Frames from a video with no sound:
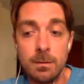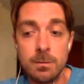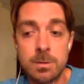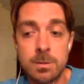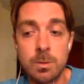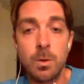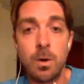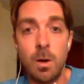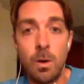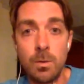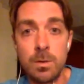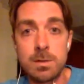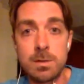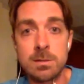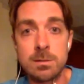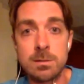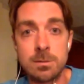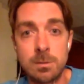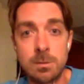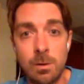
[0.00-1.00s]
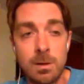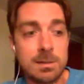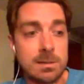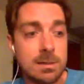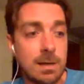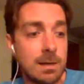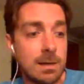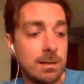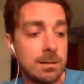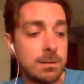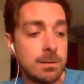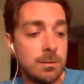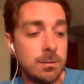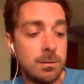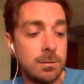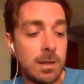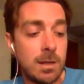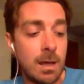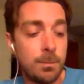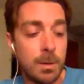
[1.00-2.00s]
So we're always so excited to
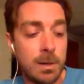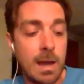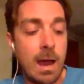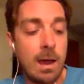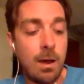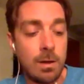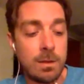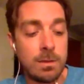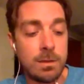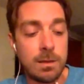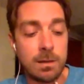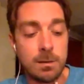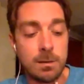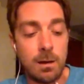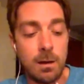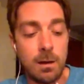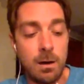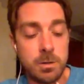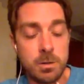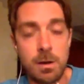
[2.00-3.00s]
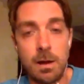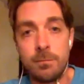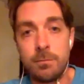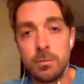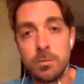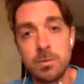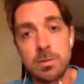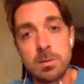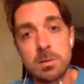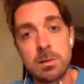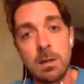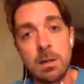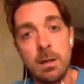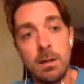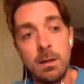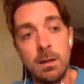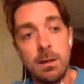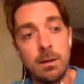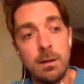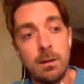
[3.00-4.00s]
do that. But now I think our travel's
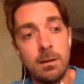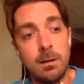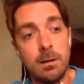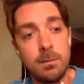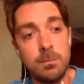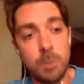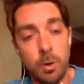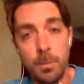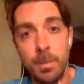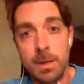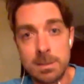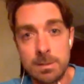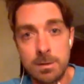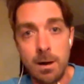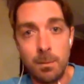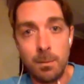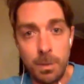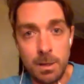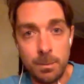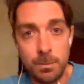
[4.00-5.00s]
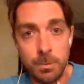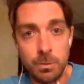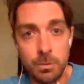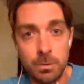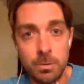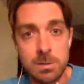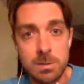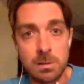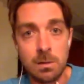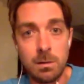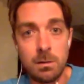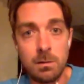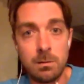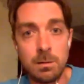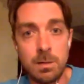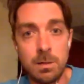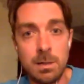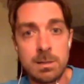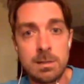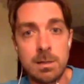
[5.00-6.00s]
more based around people.
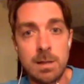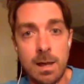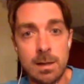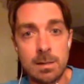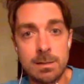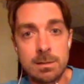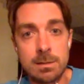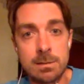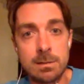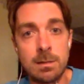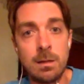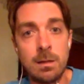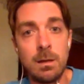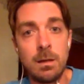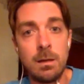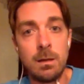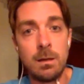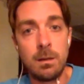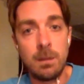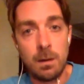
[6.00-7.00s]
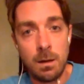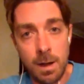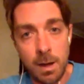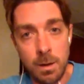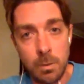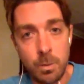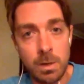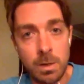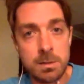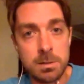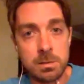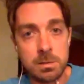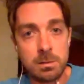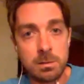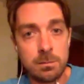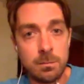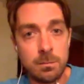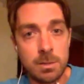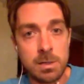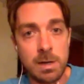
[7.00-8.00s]
So it's not, all right, which
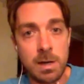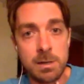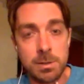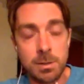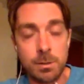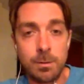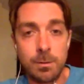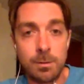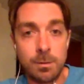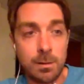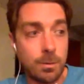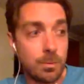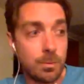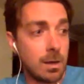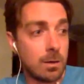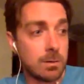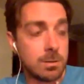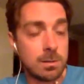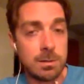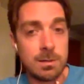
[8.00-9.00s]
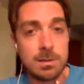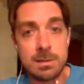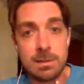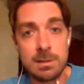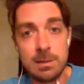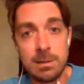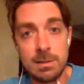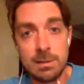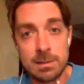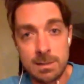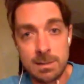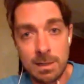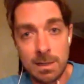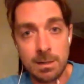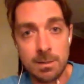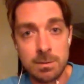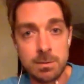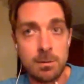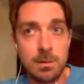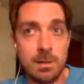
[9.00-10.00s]
country could we go to see these
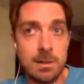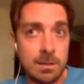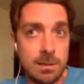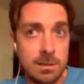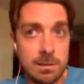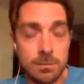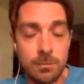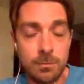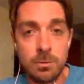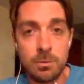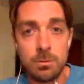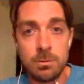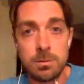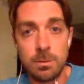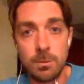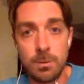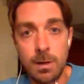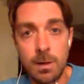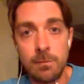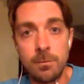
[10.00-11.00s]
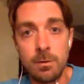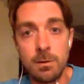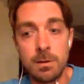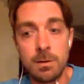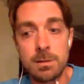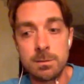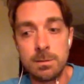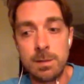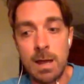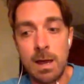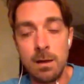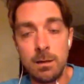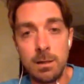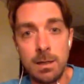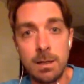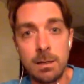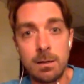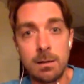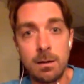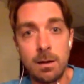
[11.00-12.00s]
things or eat these foods or whatever. It's now
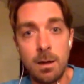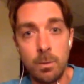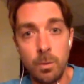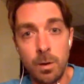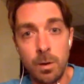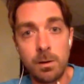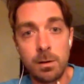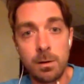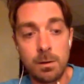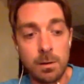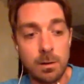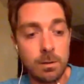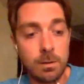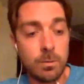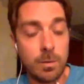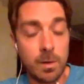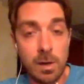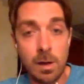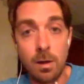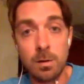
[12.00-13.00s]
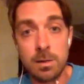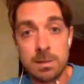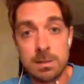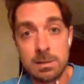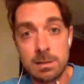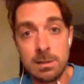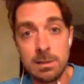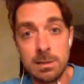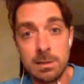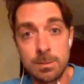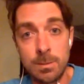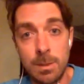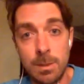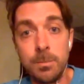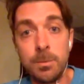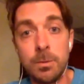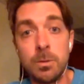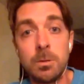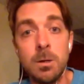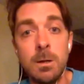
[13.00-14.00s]
like, all right, where could we go to see these
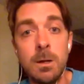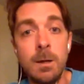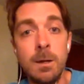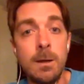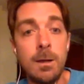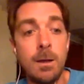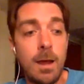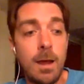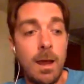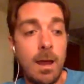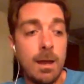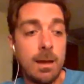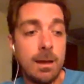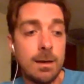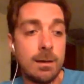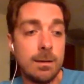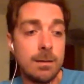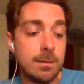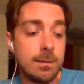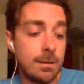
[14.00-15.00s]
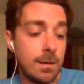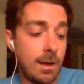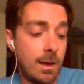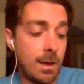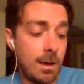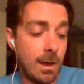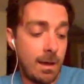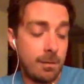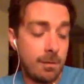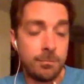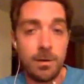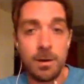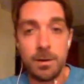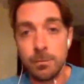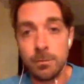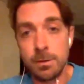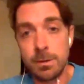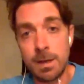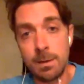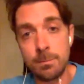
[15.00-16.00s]
people and have
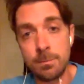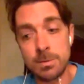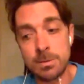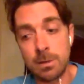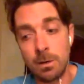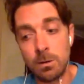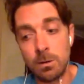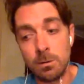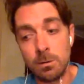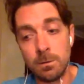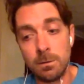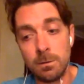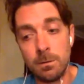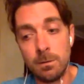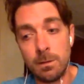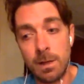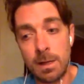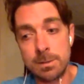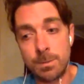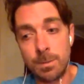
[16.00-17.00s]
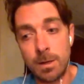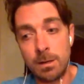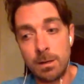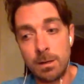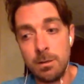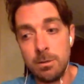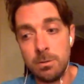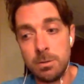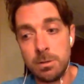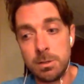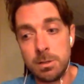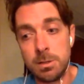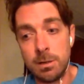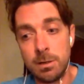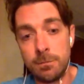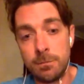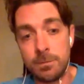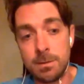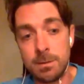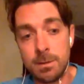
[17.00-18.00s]
fun with them? So that's been a huge
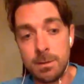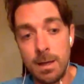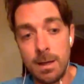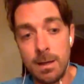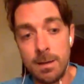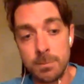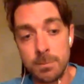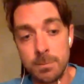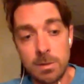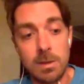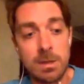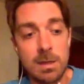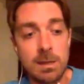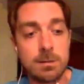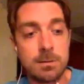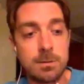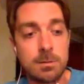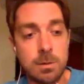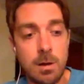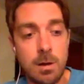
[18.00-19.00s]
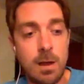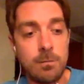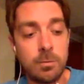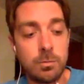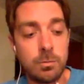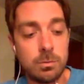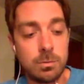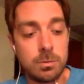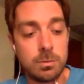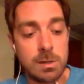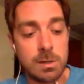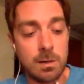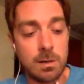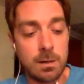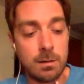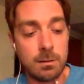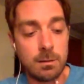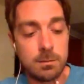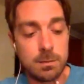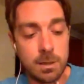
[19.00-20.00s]
shift. So I think travel is going
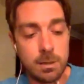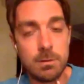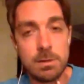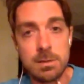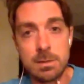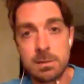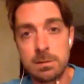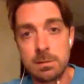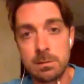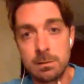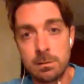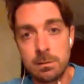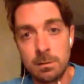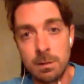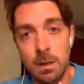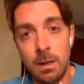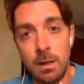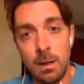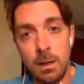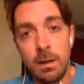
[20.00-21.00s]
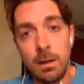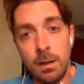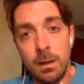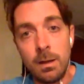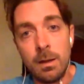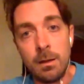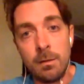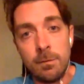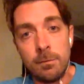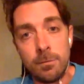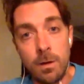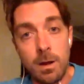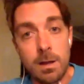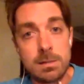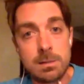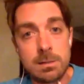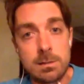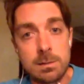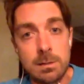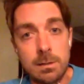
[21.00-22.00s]
to decrease for
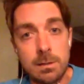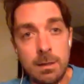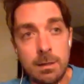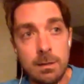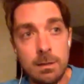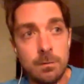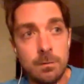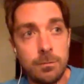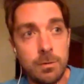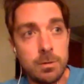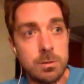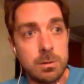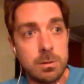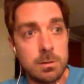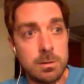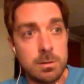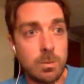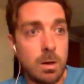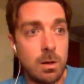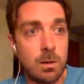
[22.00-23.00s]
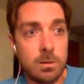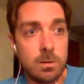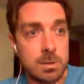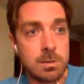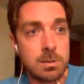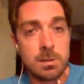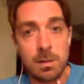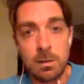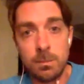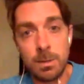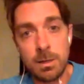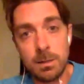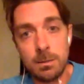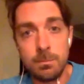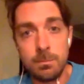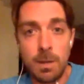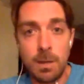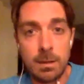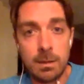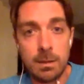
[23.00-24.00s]
us in the future as well. It's just going to be
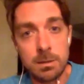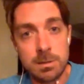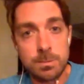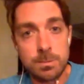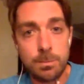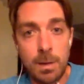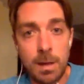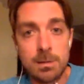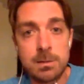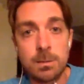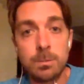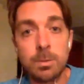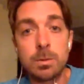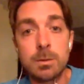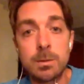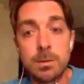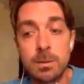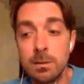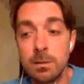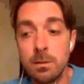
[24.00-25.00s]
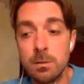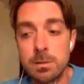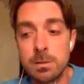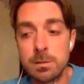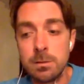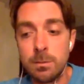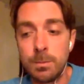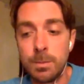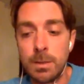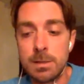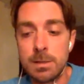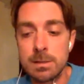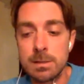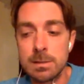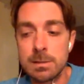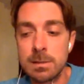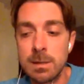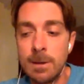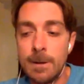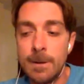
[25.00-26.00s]
mainly just bouncing between those two
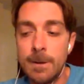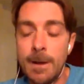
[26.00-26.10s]
places.